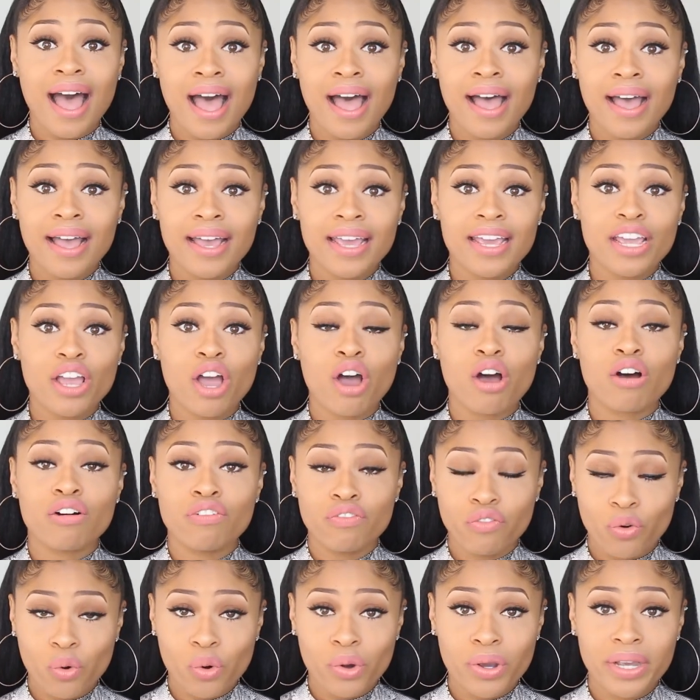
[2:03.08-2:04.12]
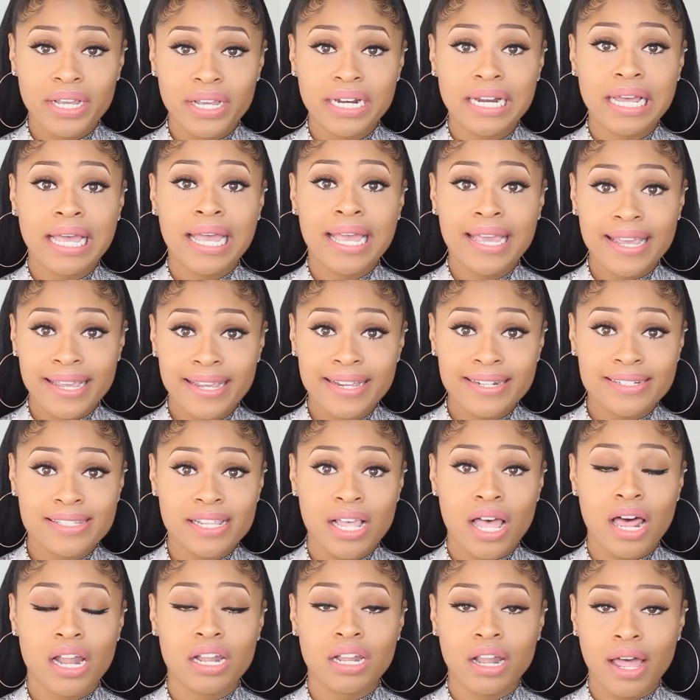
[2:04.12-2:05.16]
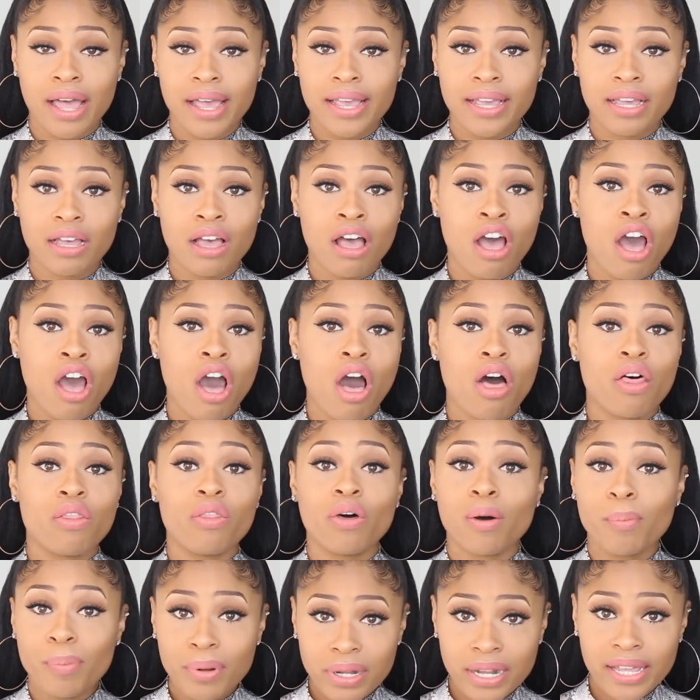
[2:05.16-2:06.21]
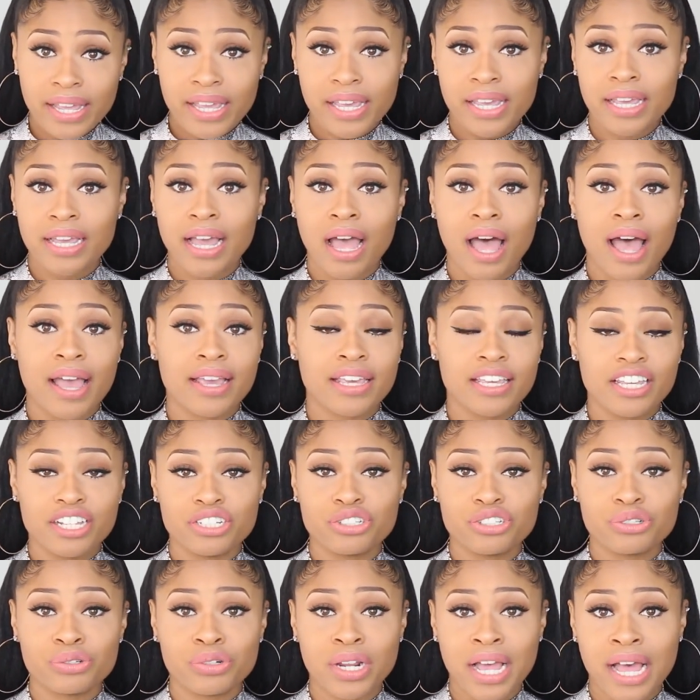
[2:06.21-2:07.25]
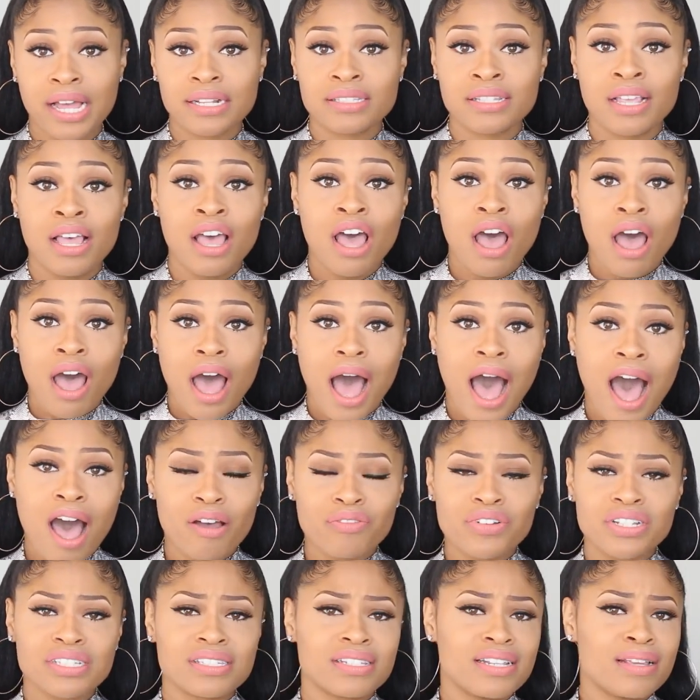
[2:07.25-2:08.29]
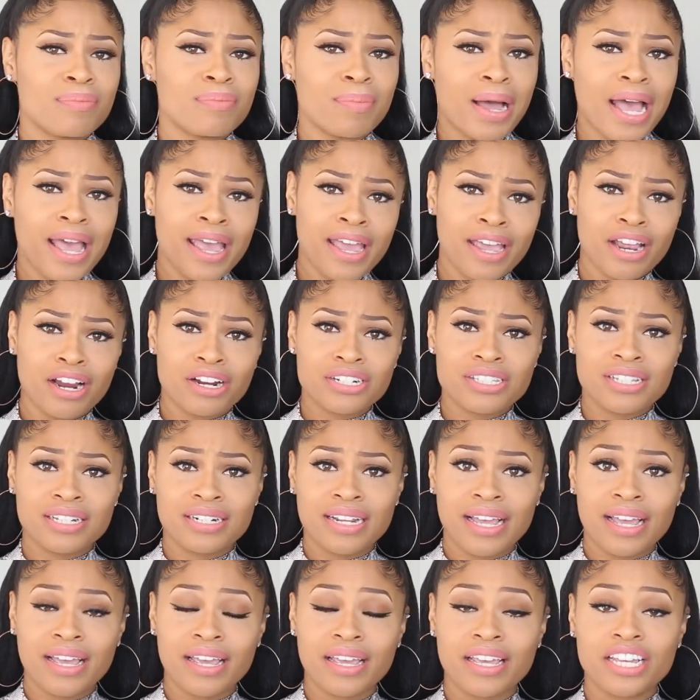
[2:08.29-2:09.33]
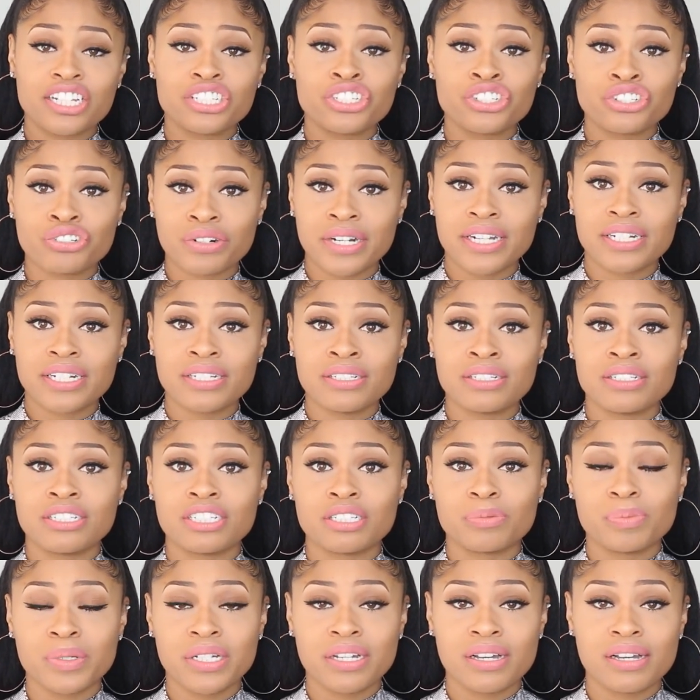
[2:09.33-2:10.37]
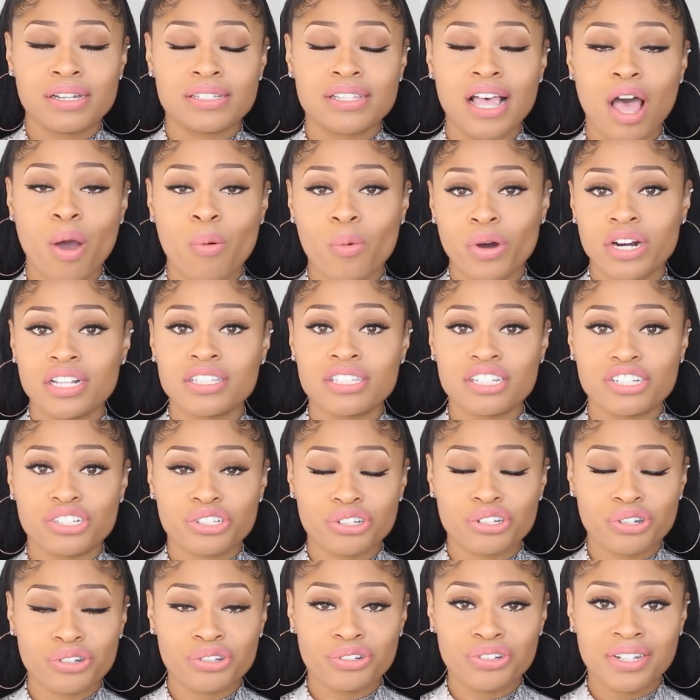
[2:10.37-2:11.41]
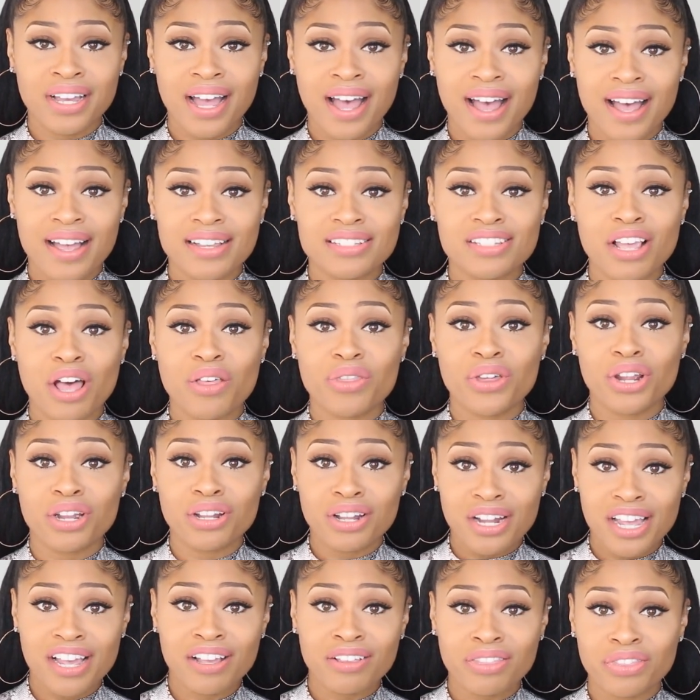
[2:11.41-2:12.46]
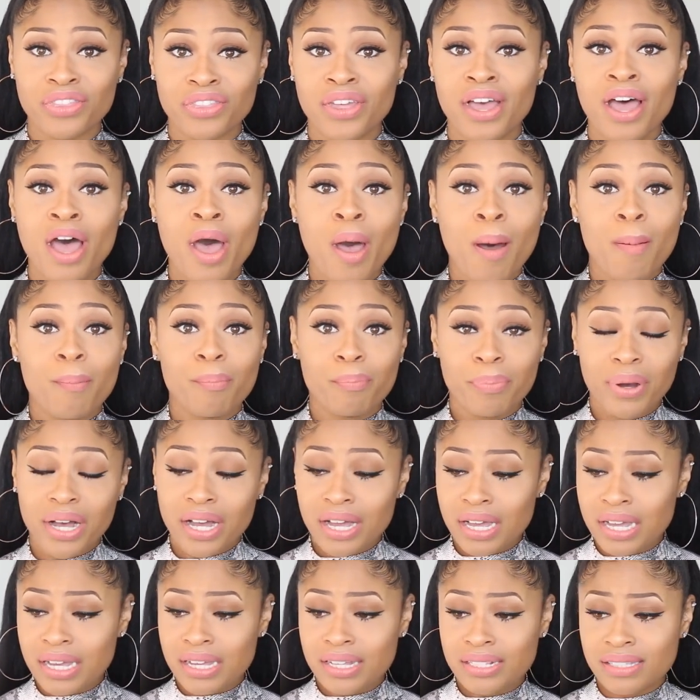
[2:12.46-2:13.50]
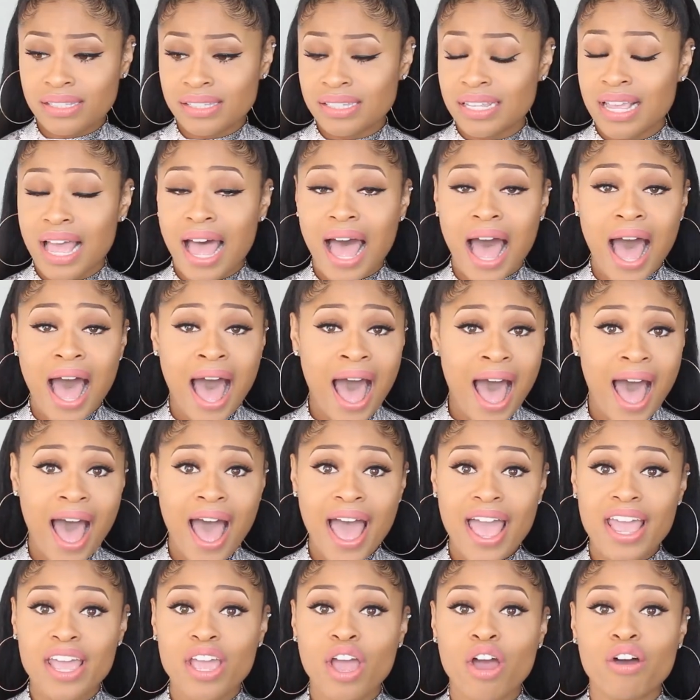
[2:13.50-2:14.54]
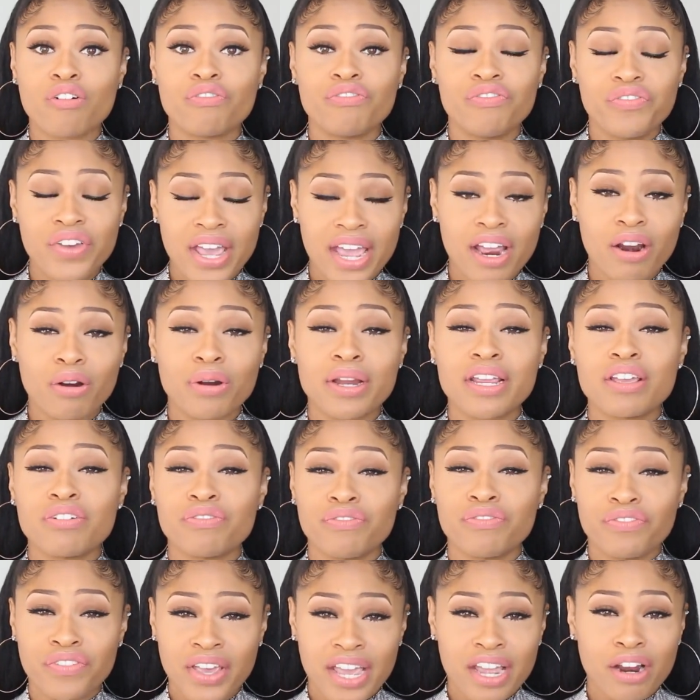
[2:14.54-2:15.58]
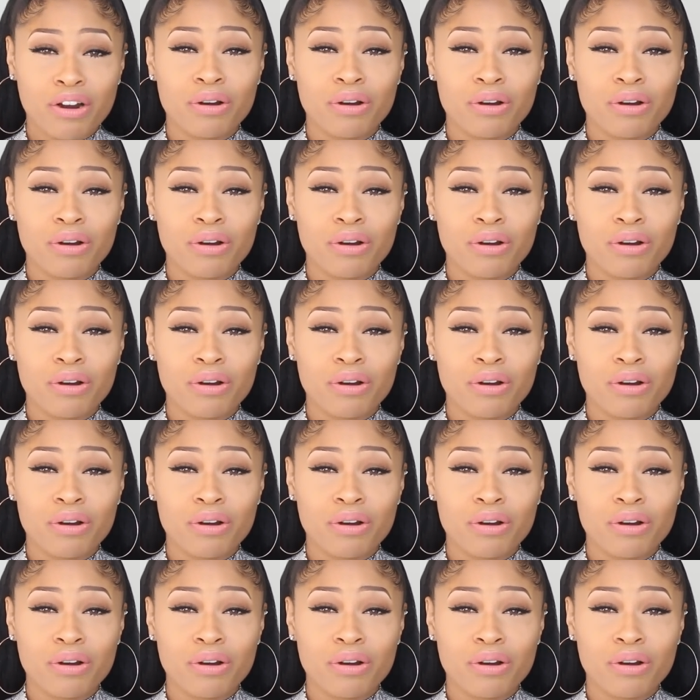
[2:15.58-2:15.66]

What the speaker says: I avoid heat like the plague. I kid you not. Obviously my hair today is straightened just because I wanted to show you guys the length, but I very